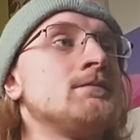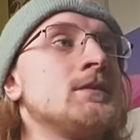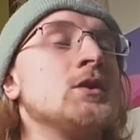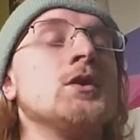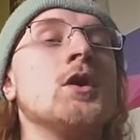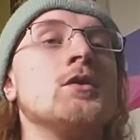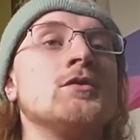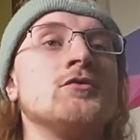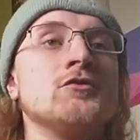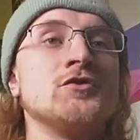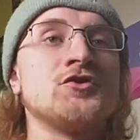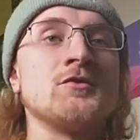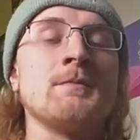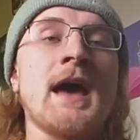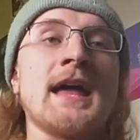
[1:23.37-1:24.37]
you go through
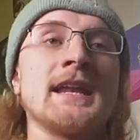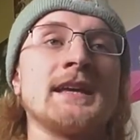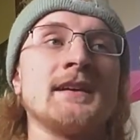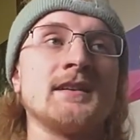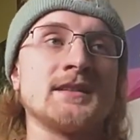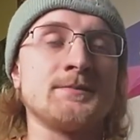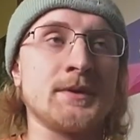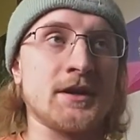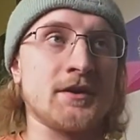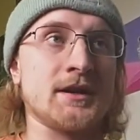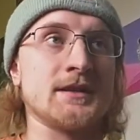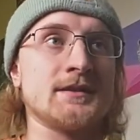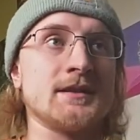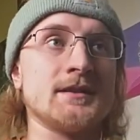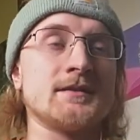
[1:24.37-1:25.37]
traumatic
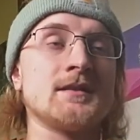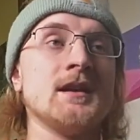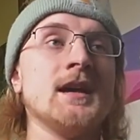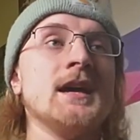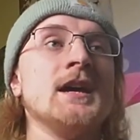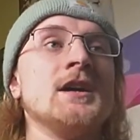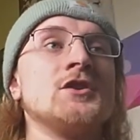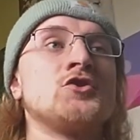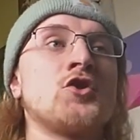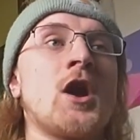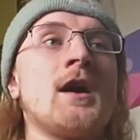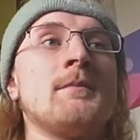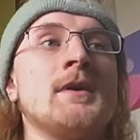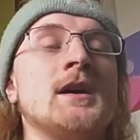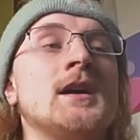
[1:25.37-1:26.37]
experiences.
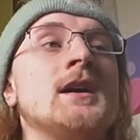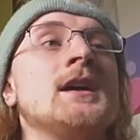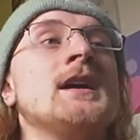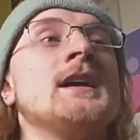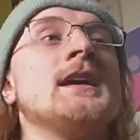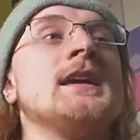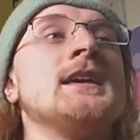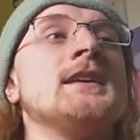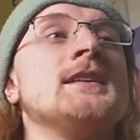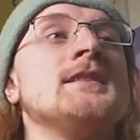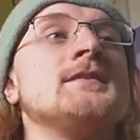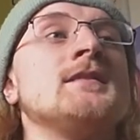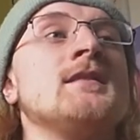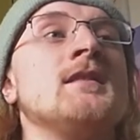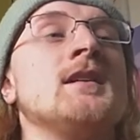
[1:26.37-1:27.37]
Trauma
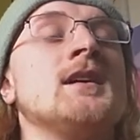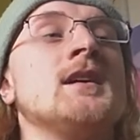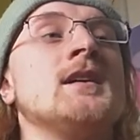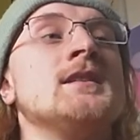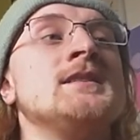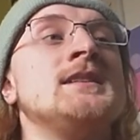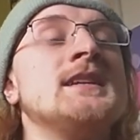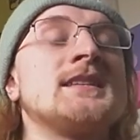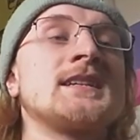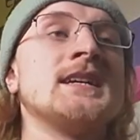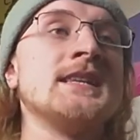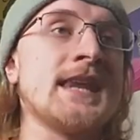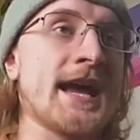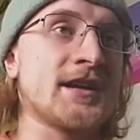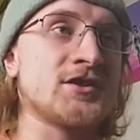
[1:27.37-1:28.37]
is the
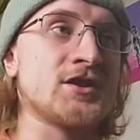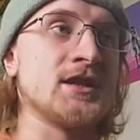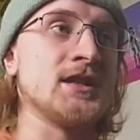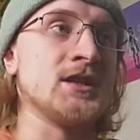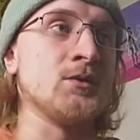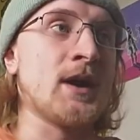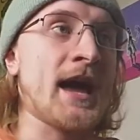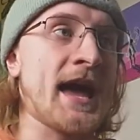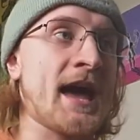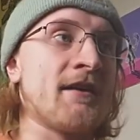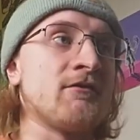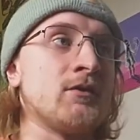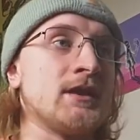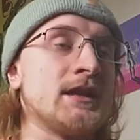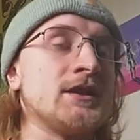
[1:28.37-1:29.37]
disconnection you
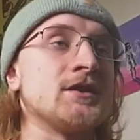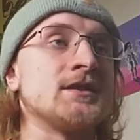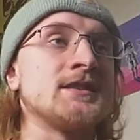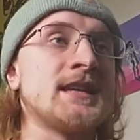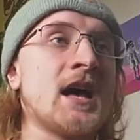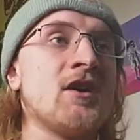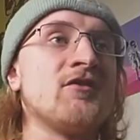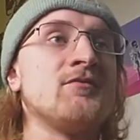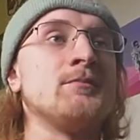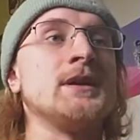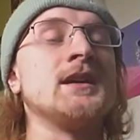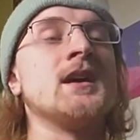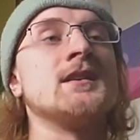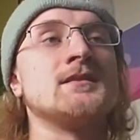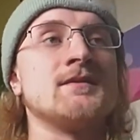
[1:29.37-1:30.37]
have within yourself
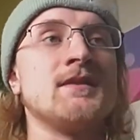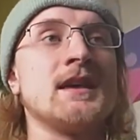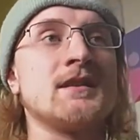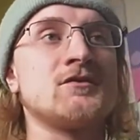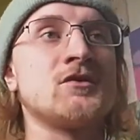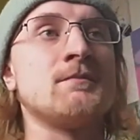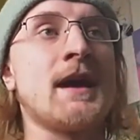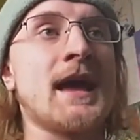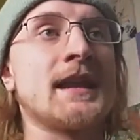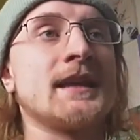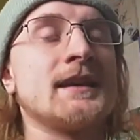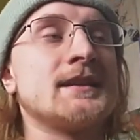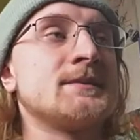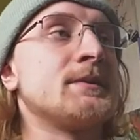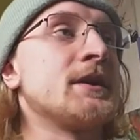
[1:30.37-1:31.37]
because of that traumatic
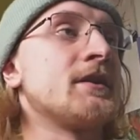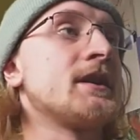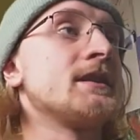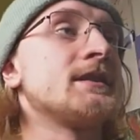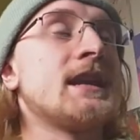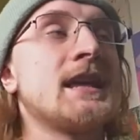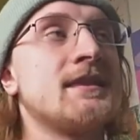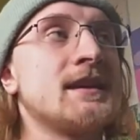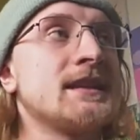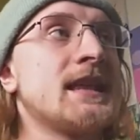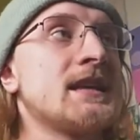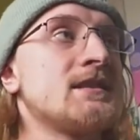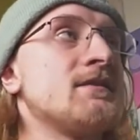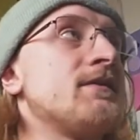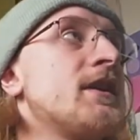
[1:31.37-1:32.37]
experience. And I think
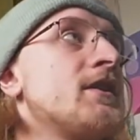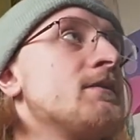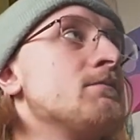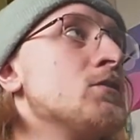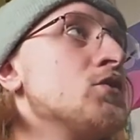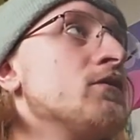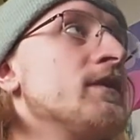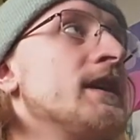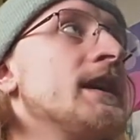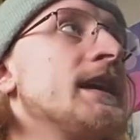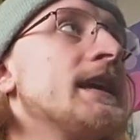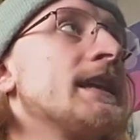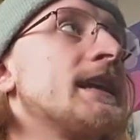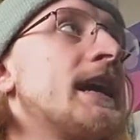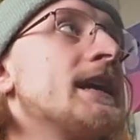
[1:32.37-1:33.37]
that's a very
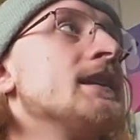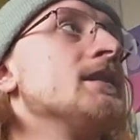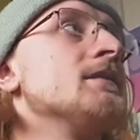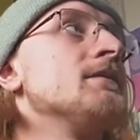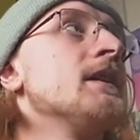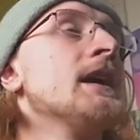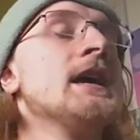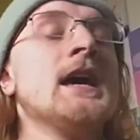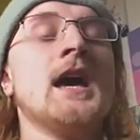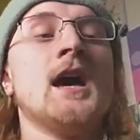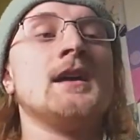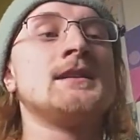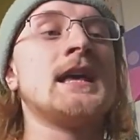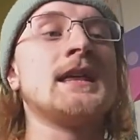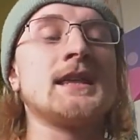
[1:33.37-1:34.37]
moving and kind of
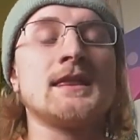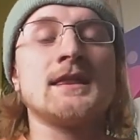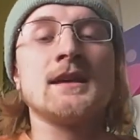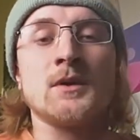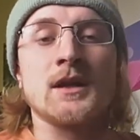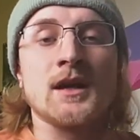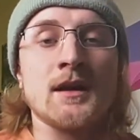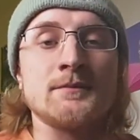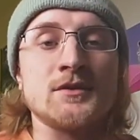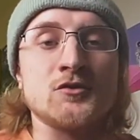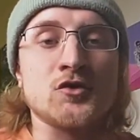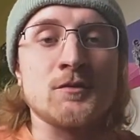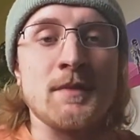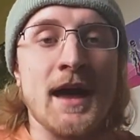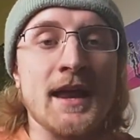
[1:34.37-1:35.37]
telling thing when it comes to
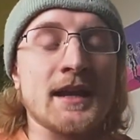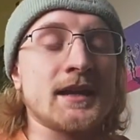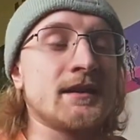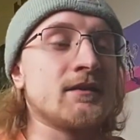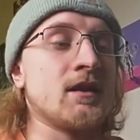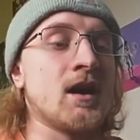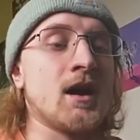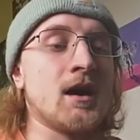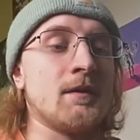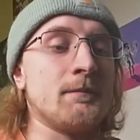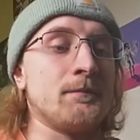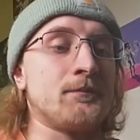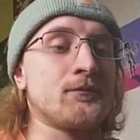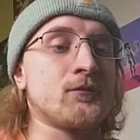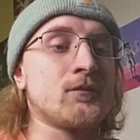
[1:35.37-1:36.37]
traumatic
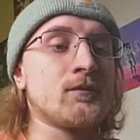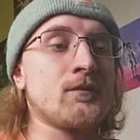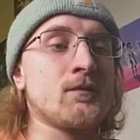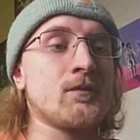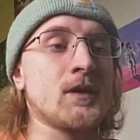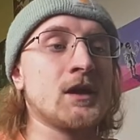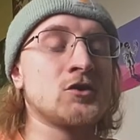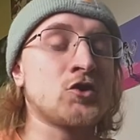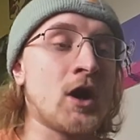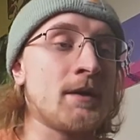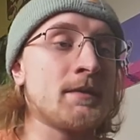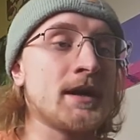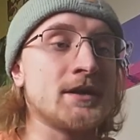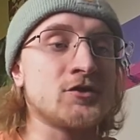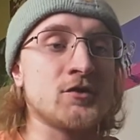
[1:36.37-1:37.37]

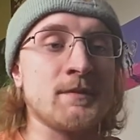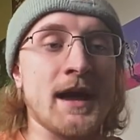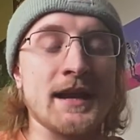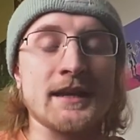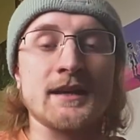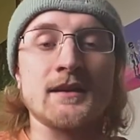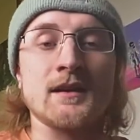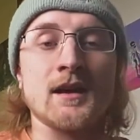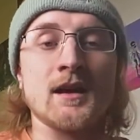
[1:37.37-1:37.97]
trauma and traumatic